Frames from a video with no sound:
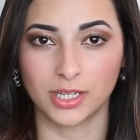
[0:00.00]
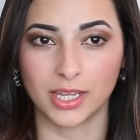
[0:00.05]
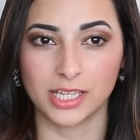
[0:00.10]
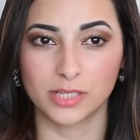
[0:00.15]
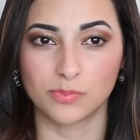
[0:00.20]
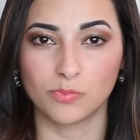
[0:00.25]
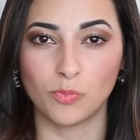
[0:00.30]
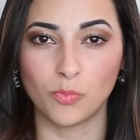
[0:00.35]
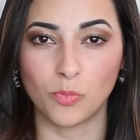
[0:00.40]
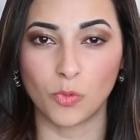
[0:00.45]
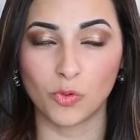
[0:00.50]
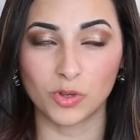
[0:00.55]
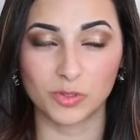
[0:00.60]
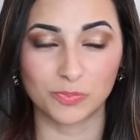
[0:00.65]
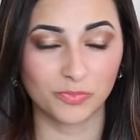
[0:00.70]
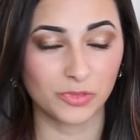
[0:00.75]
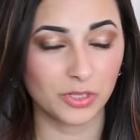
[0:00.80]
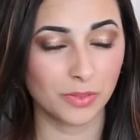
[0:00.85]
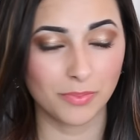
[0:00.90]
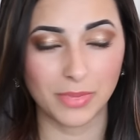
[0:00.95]
is
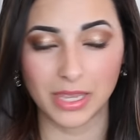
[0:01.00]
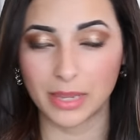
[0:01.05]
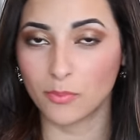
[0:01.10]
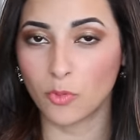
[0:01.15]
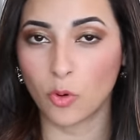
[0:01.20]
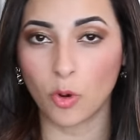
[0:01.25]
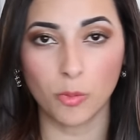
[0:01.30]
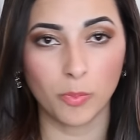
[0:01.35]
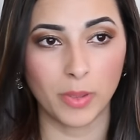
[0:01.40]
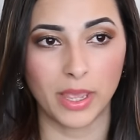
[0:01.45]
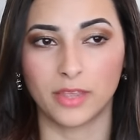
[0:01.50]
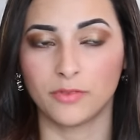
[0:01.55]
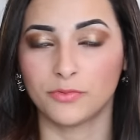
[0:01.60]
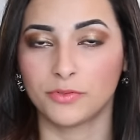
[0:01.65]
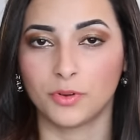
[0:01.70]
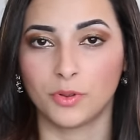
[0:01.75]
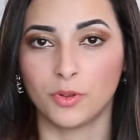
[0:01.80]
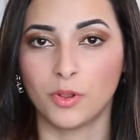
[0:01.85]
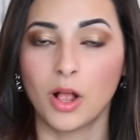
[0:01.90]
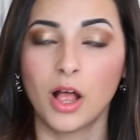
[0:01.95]
what to me more
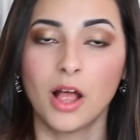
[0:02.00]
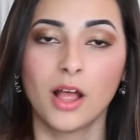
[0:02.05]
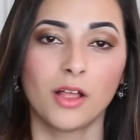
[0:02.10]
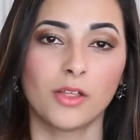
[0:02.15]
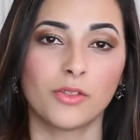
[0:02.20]
painful